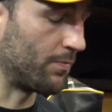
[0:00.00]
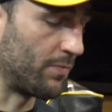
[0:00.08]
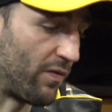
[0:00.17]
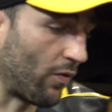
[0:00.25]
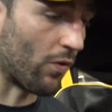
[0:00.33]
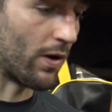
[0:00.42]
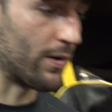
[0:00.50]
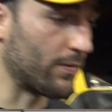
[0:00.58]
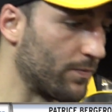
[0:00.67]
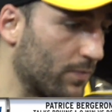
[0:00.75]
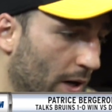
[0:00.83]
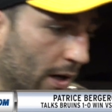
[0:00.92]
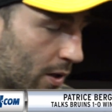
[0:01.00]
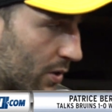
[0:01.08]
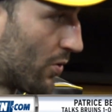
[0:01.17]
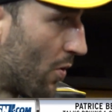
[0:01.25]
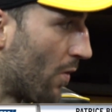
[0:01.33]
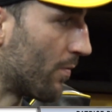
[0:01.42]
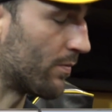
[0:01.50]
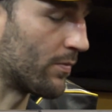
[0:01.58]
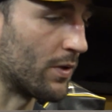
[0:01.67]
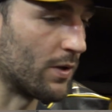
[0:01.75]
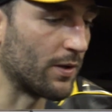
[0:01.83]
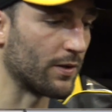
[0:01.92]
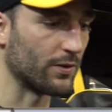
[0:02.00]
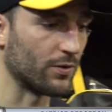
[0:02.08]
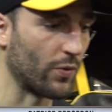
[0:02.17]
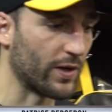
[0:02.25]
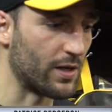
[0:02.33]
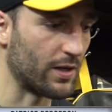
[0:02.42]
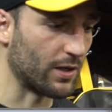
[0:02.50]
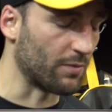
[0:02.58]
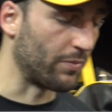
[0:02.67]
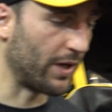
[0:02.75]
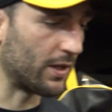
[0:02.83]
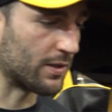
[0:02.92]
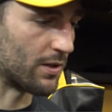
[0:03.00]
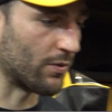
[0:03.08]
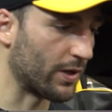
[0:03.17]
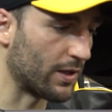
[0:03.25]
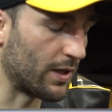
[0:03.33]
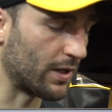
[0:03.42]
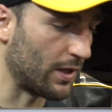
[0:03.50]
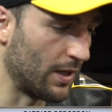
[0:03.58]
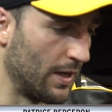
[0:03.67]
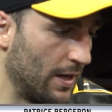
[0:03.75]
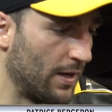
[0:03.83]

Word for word: Before I, I got to know him, uh, the way that he competes, the way that he